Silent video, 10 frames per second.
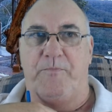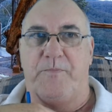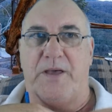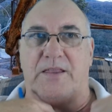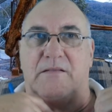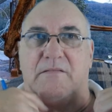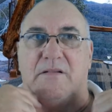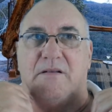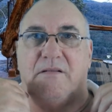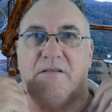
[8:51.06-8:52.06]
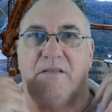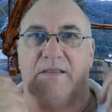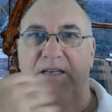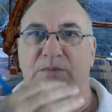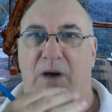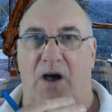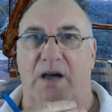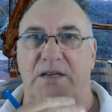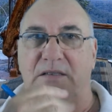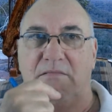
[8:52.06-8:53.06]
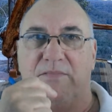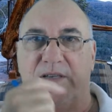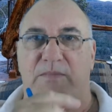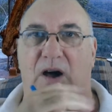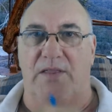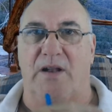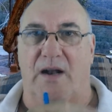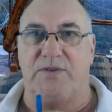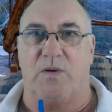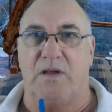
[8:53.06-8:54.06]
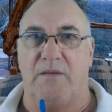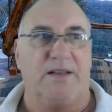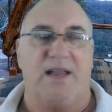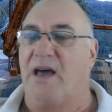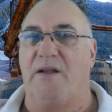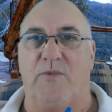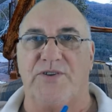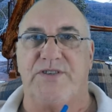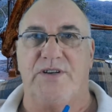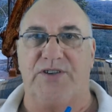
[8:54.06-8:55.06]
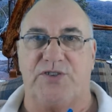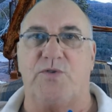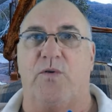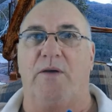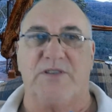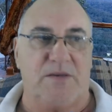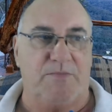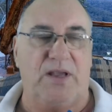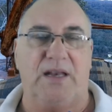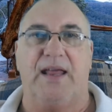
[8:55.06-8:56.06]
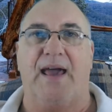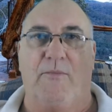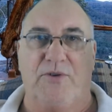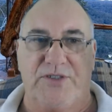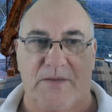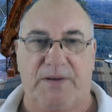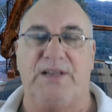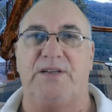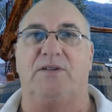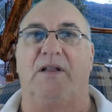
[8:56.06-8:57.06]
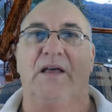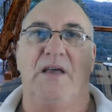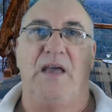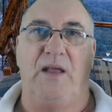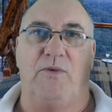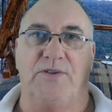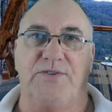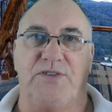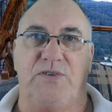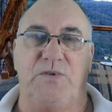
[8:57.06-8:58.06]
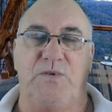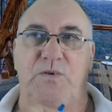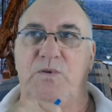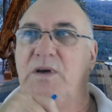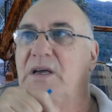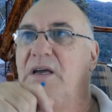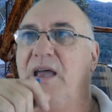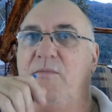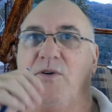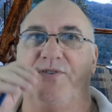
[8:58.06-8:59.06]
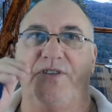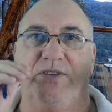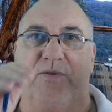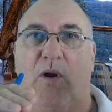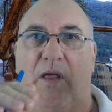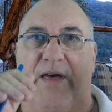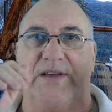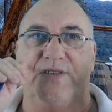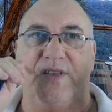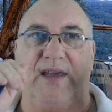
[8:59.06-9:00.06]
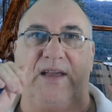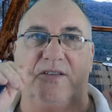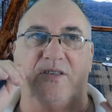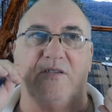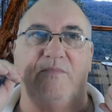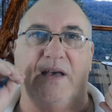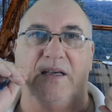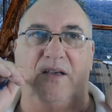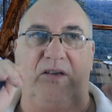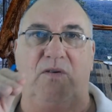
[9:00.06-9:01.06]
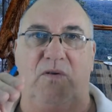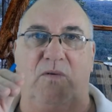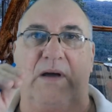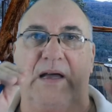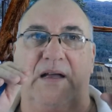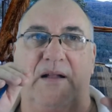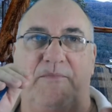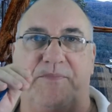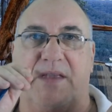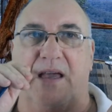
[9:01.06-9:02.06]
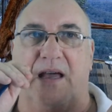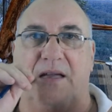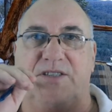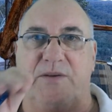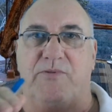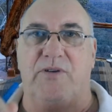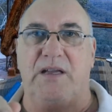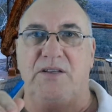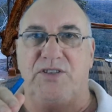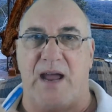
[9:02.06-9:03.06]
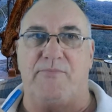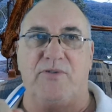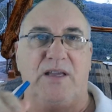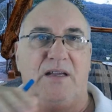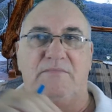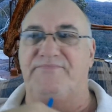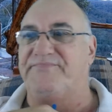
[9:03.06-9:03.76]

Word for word: But this mind, this mind that I'm talking about, no, it wants to destroy, it wants to bring down, it wants to belittle, it wants to it wants to do all of those things to make you a gibbering, jabbering